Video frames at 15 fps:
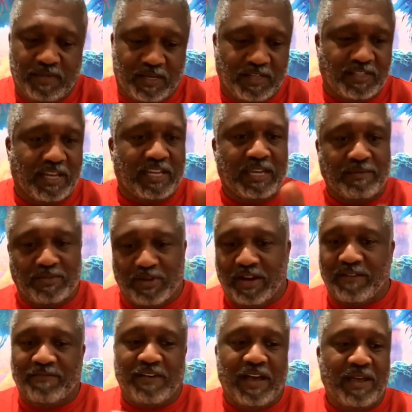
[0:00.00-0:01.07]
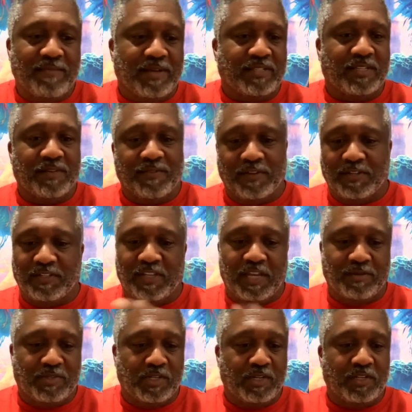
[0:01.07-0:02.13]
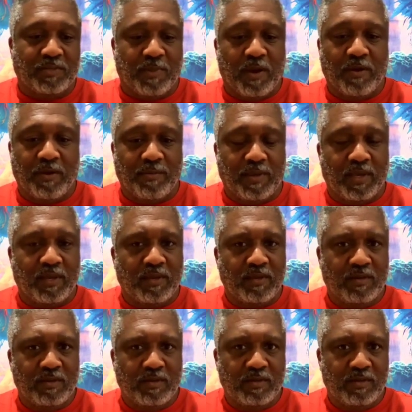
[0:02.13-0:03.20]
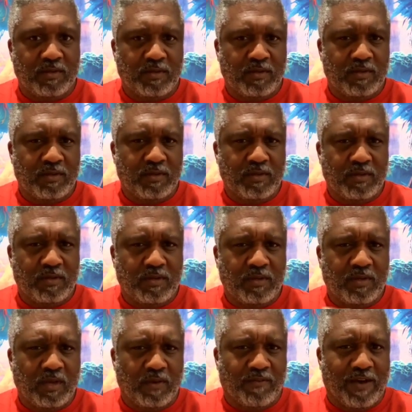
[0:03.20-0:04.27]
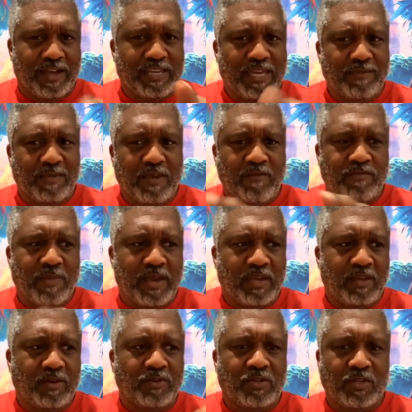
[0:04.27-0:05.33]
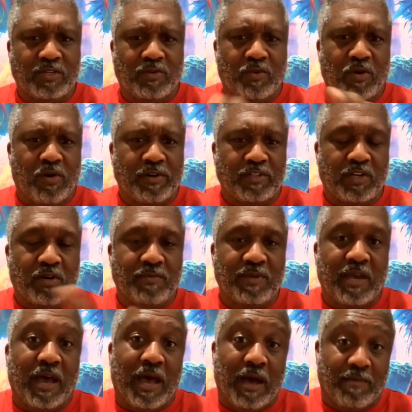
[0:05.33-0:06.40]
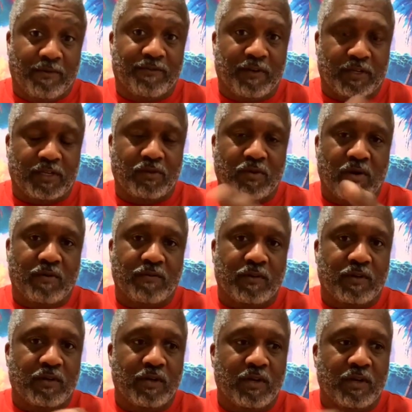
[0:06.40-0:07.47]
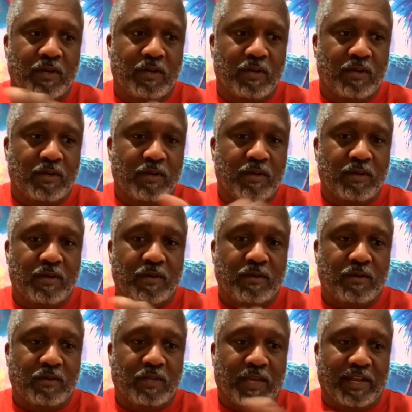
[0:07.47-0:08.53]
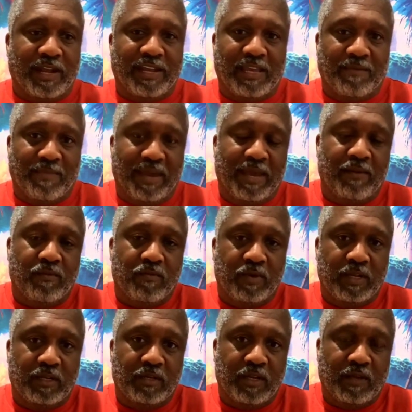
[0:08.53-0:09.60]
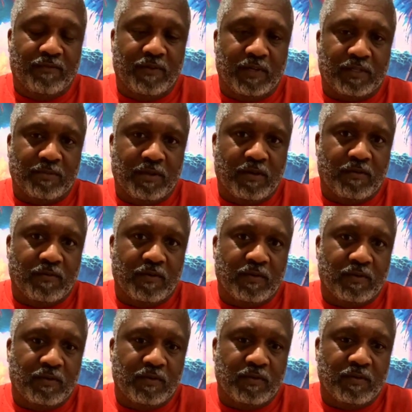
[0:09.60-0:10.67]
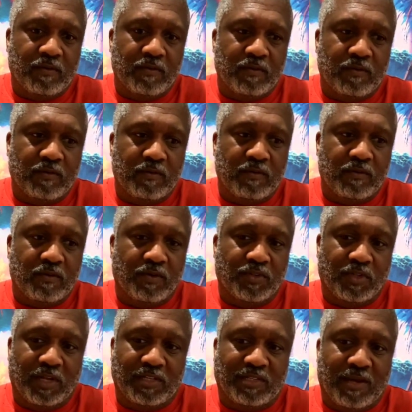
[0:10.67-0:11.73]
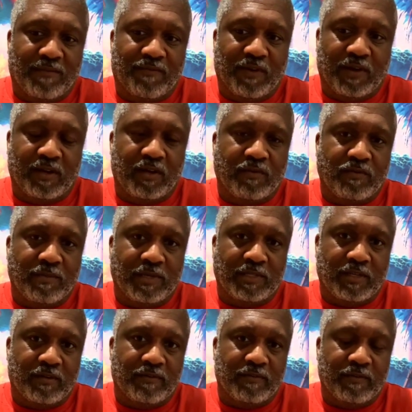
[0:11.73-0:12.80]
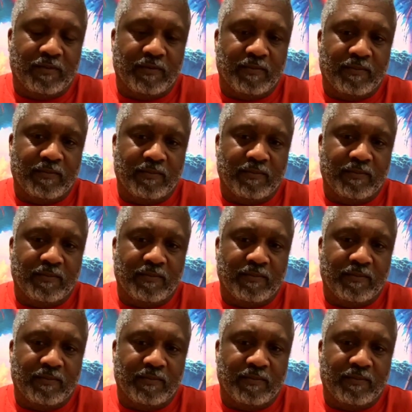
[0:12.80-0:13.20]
Because I keep trying to find myself in the same shit that's burning me. If I keep giving my energy into what already told me, I'm going to fuck you over, can I get mad when it fucks me over? Or should I stop fucking over myself?